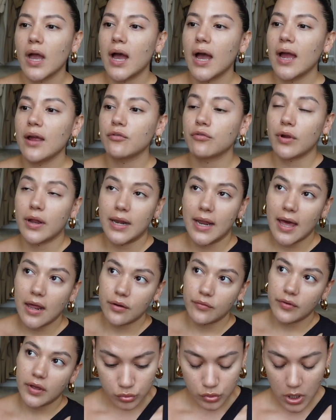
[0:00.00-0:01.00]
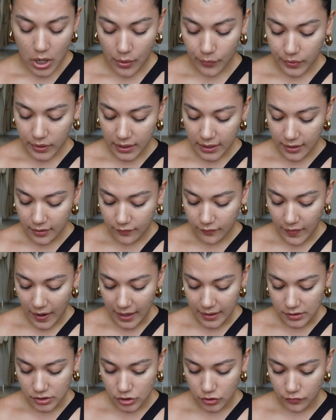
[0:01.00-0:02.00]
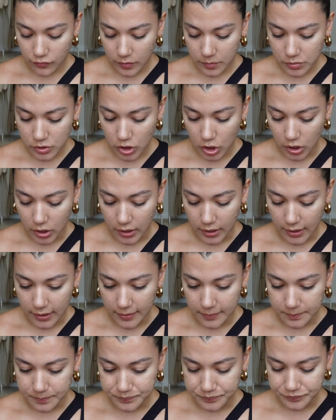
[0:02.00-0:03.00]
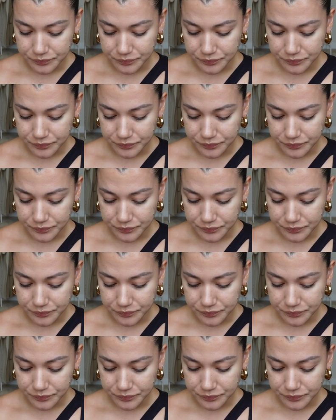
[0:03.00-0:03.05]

I ran out of it. I want to get a visor from Target.